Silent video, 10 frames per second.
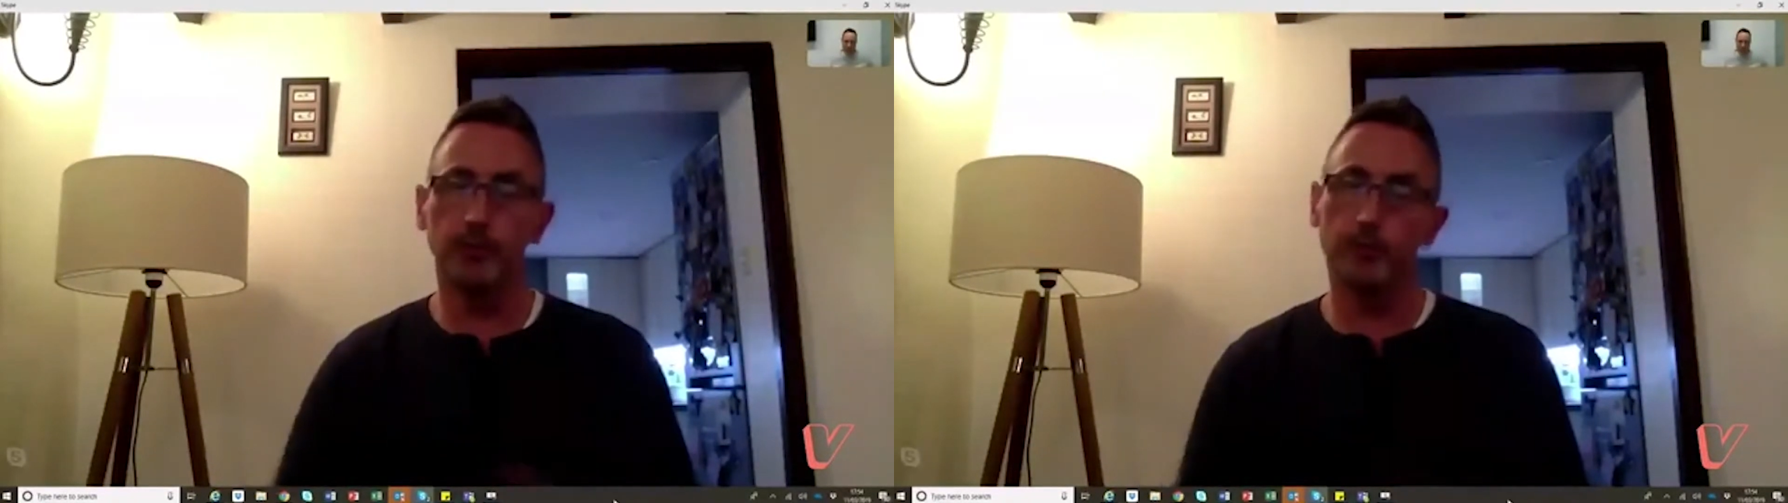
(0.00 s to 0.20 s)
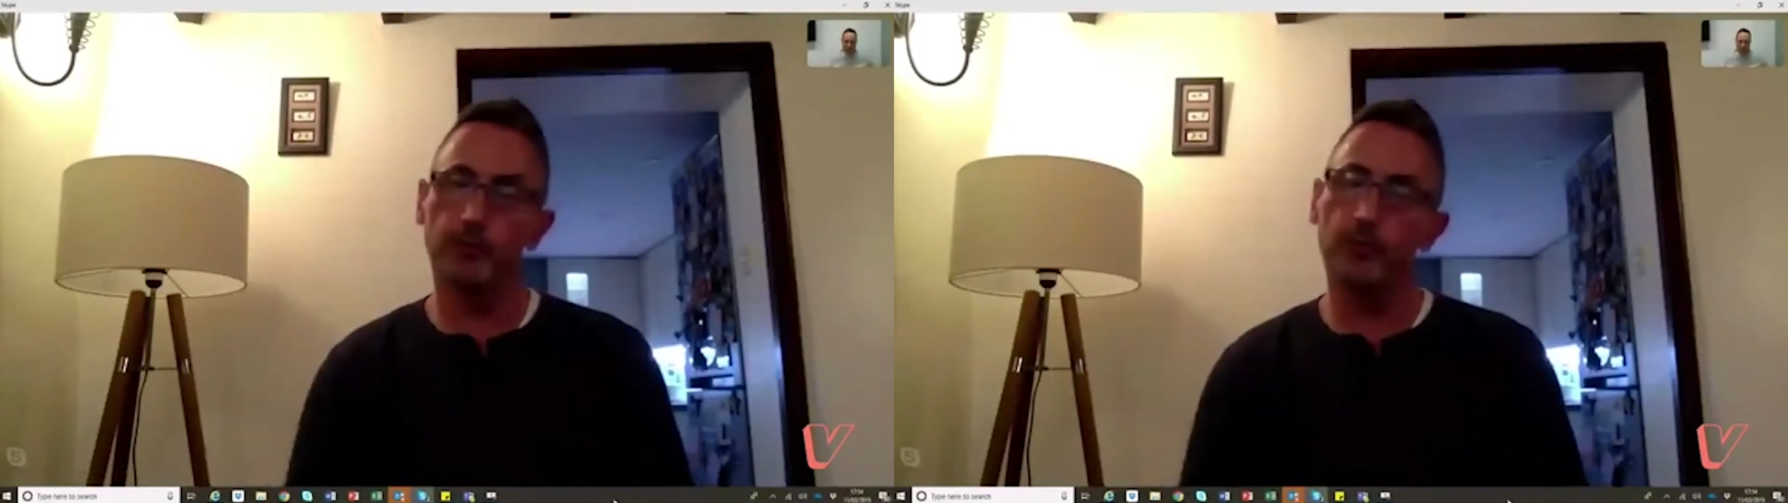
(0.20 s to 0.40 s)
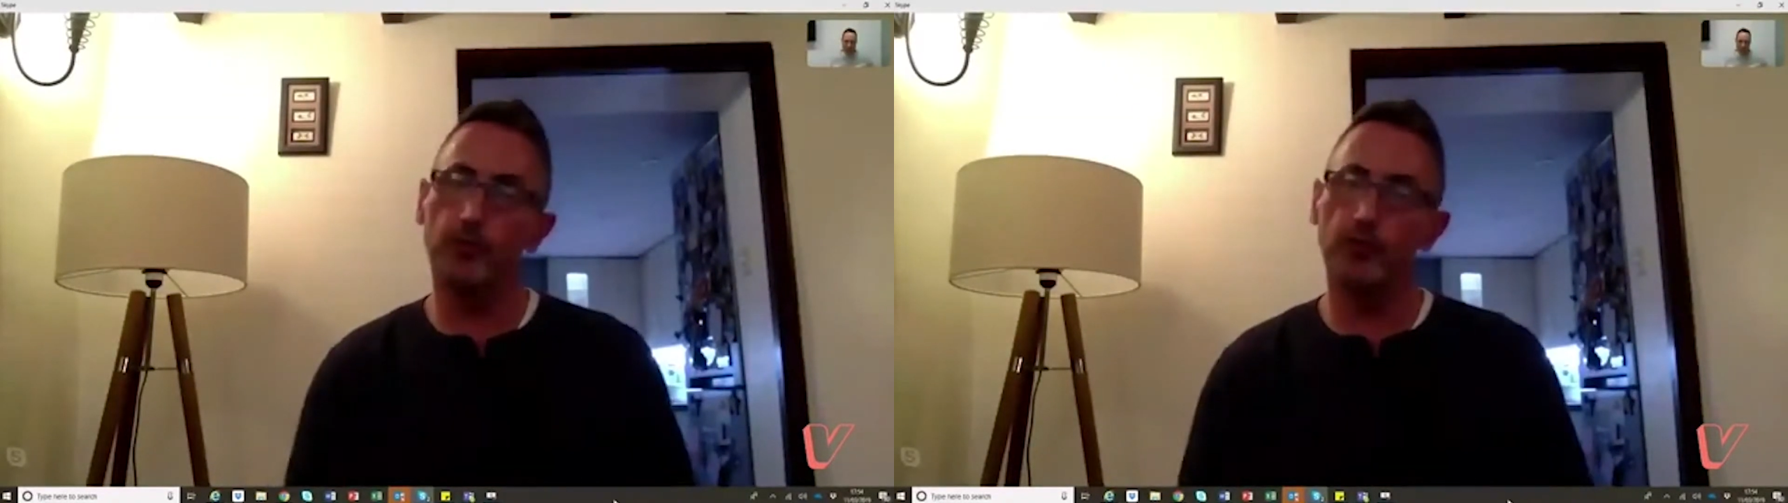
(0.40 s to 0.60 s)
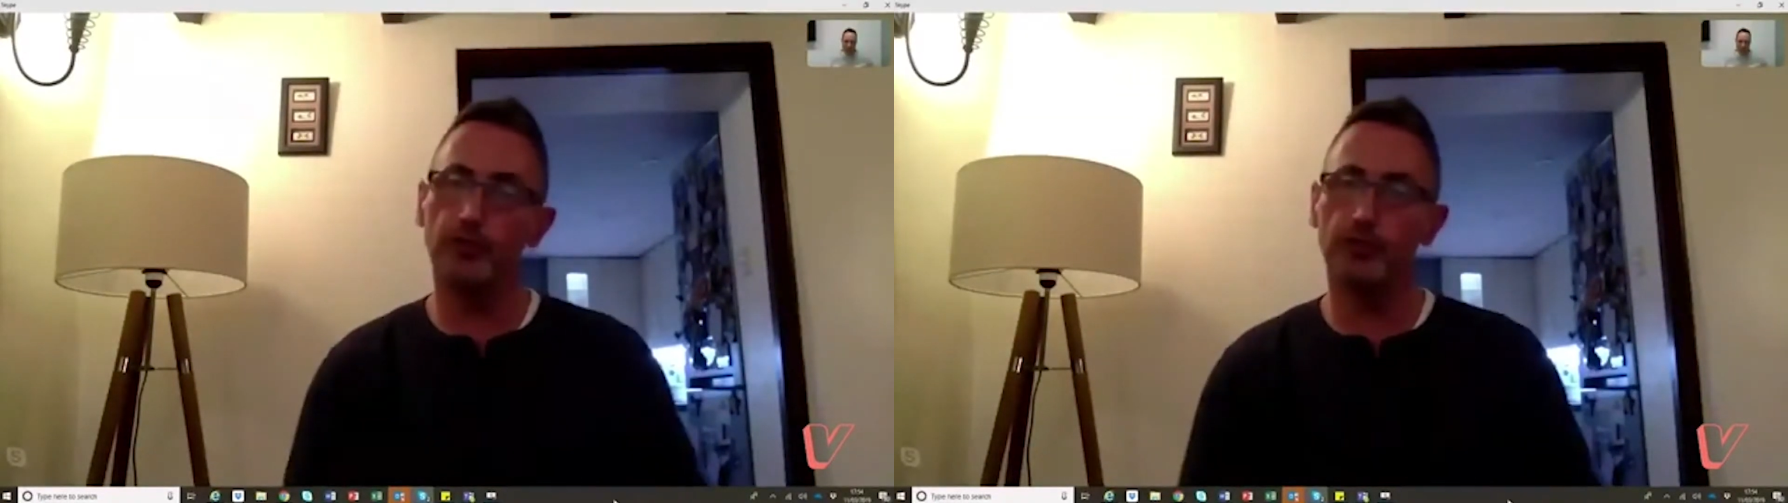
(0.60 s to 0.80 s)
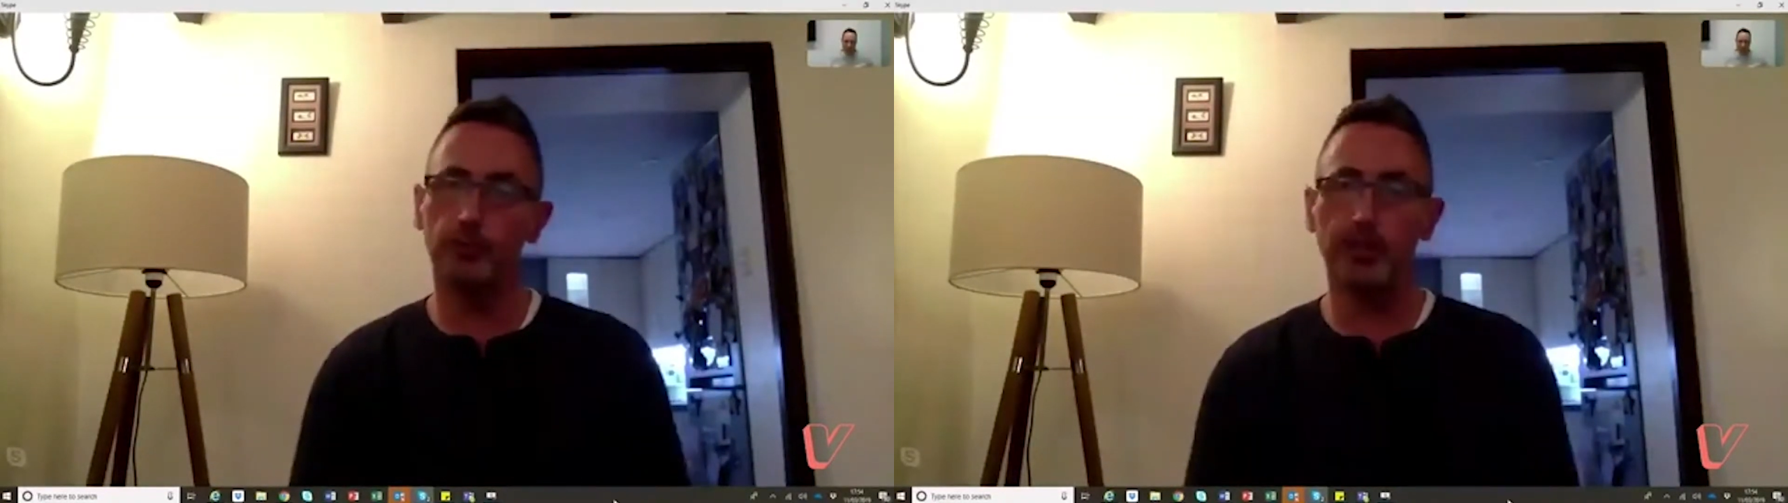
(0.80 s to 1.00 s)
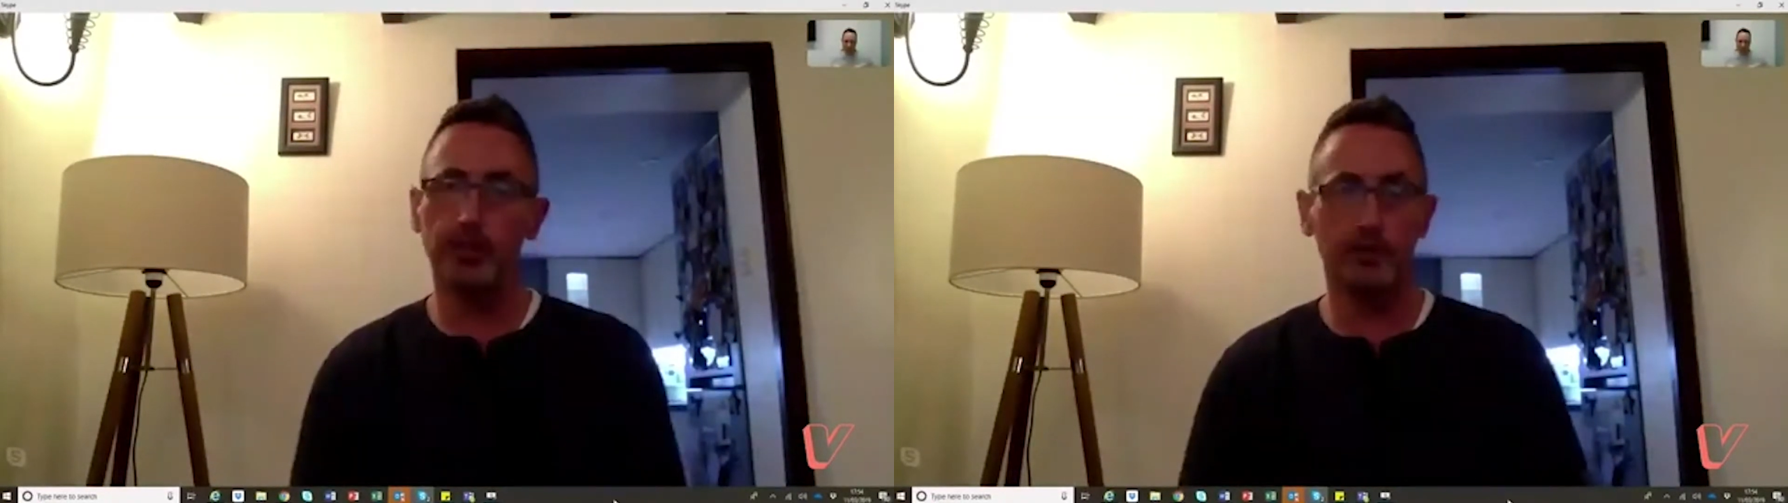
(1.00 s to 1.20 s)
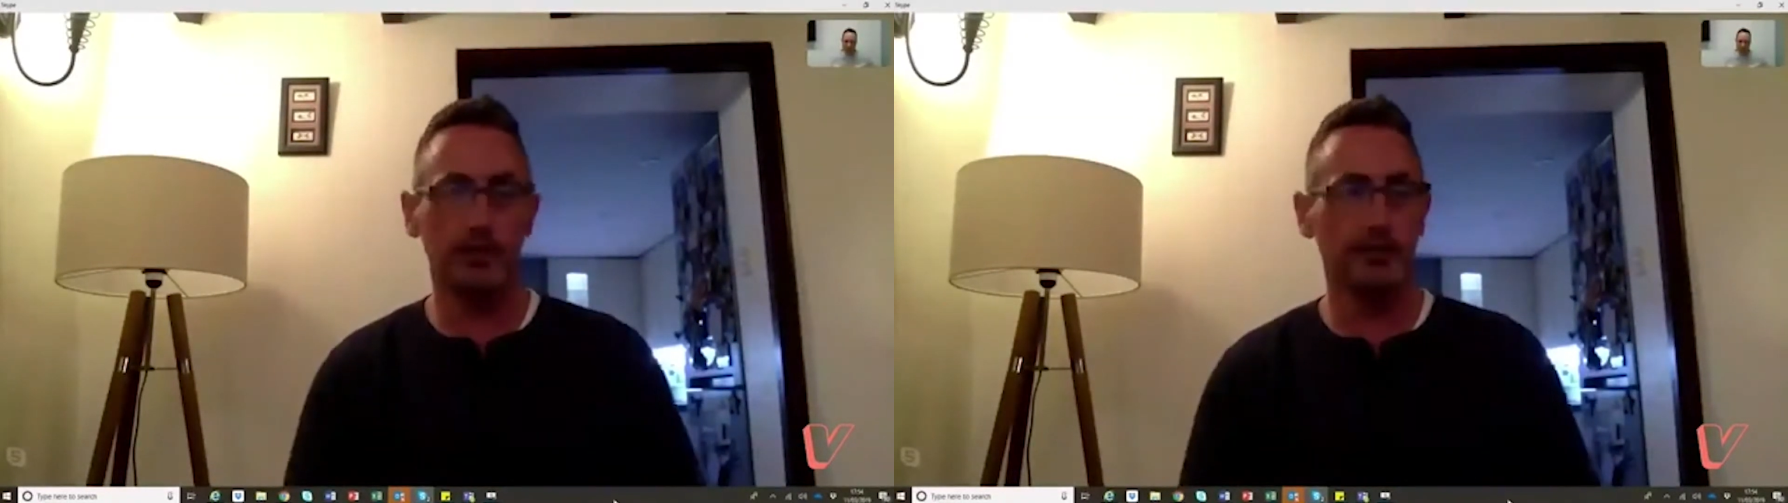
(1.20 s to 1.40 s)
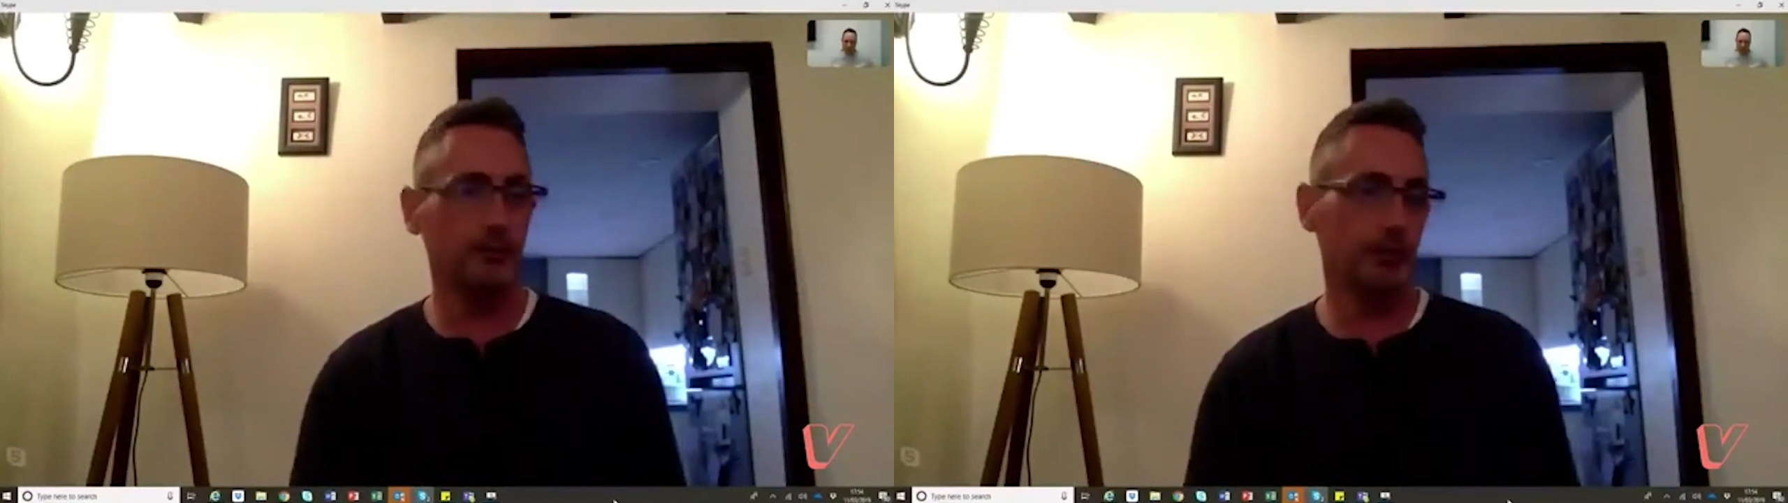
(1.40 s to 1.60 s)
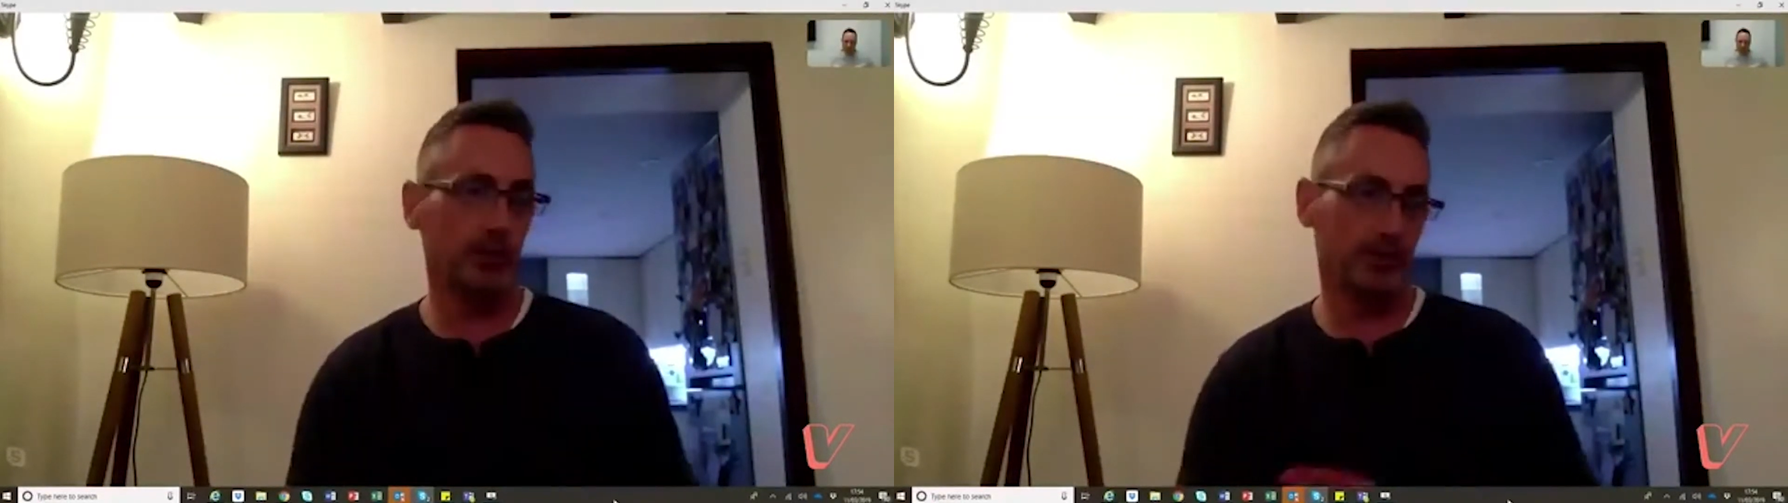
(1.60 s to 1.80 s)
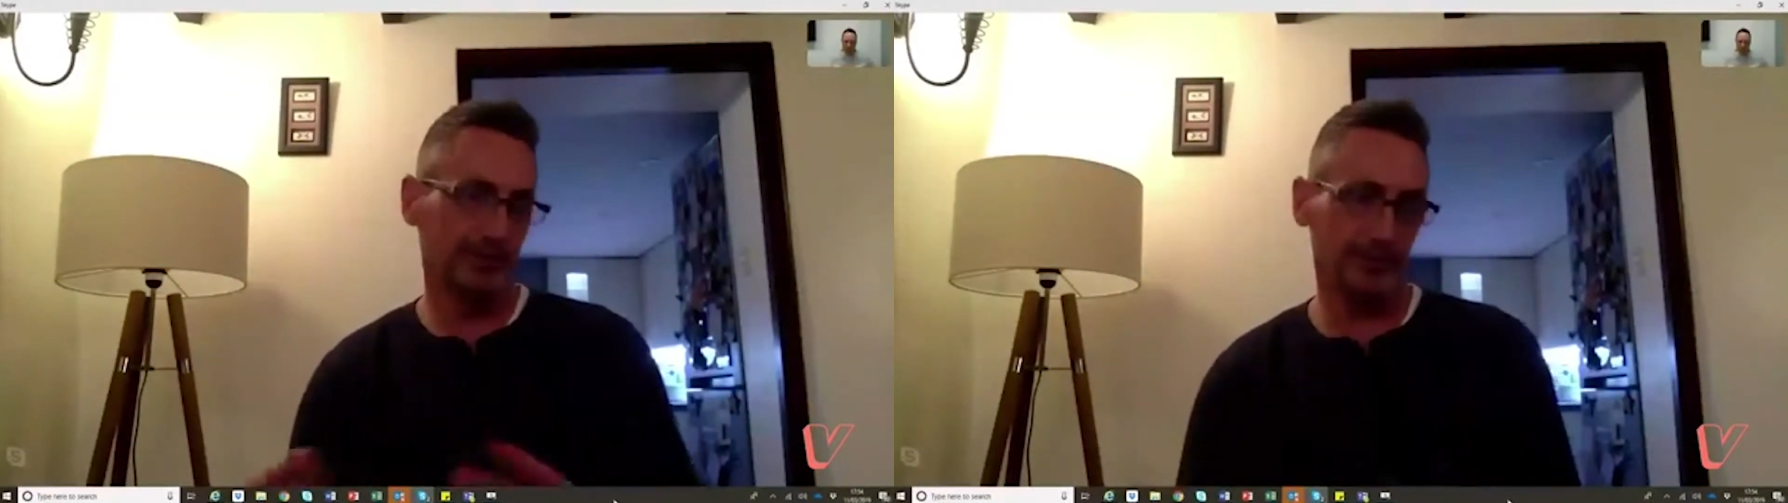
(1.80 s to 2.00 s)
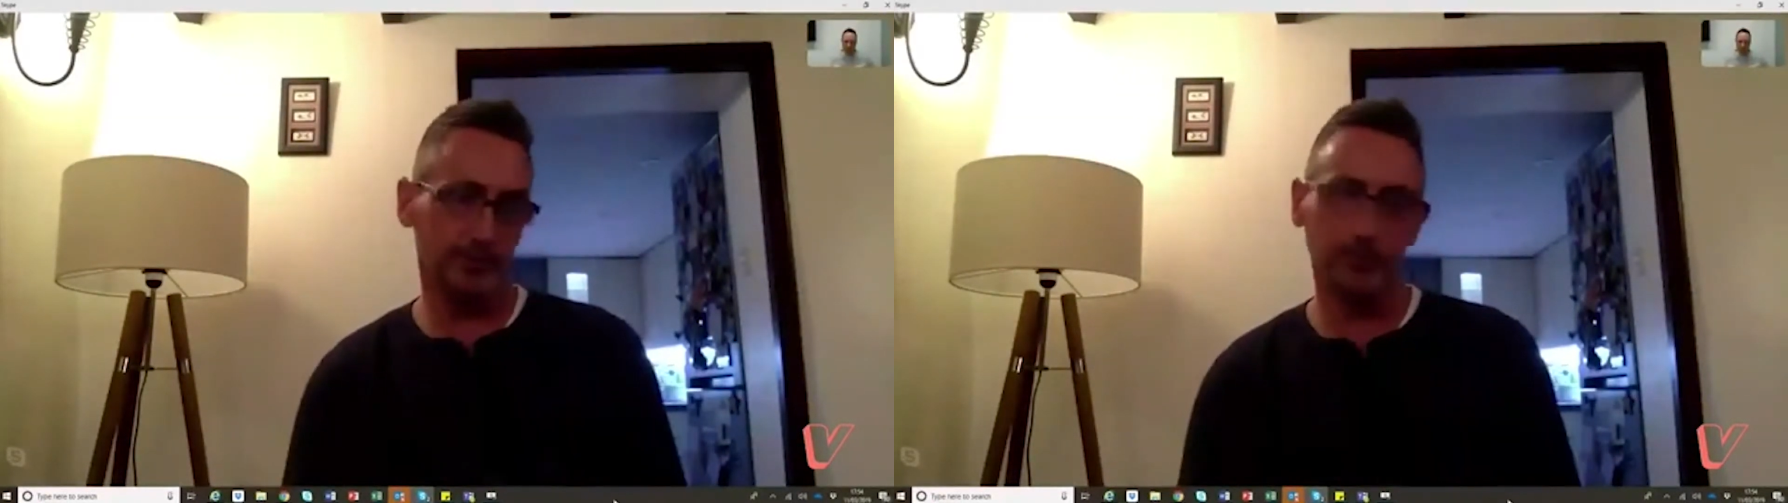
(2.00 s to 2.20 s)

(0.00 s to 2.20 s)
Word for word: So it's not just being seen as being, you know,